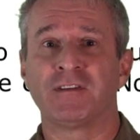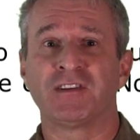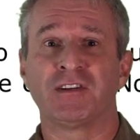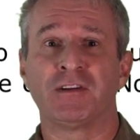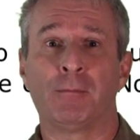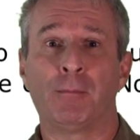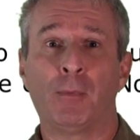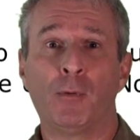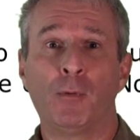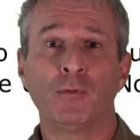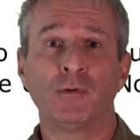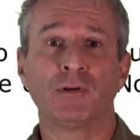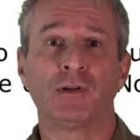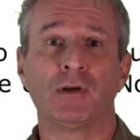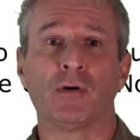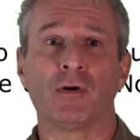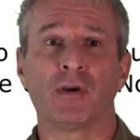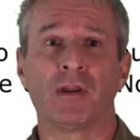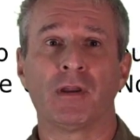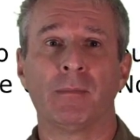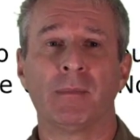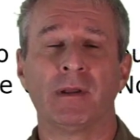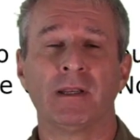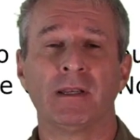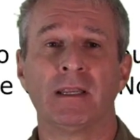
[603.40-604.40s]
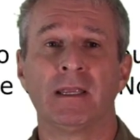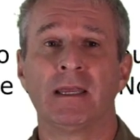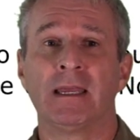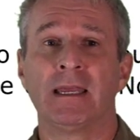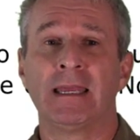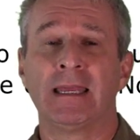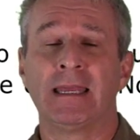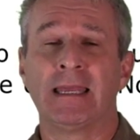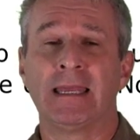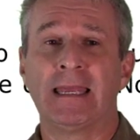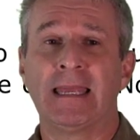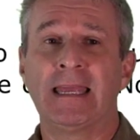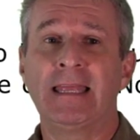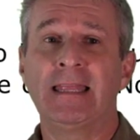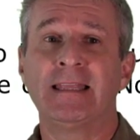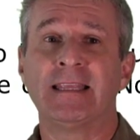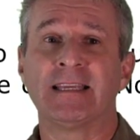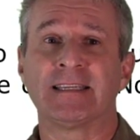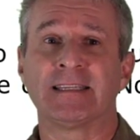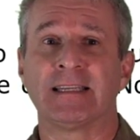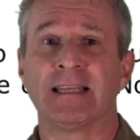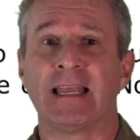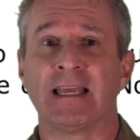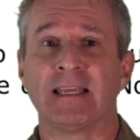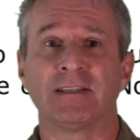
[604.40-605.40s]
support document in
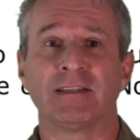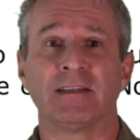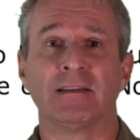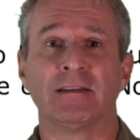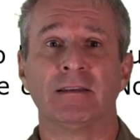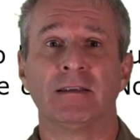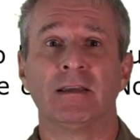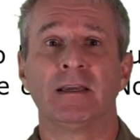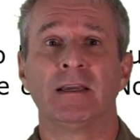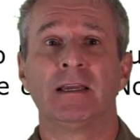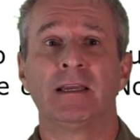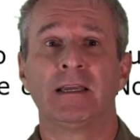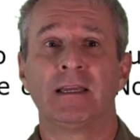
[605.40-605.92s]
this lesson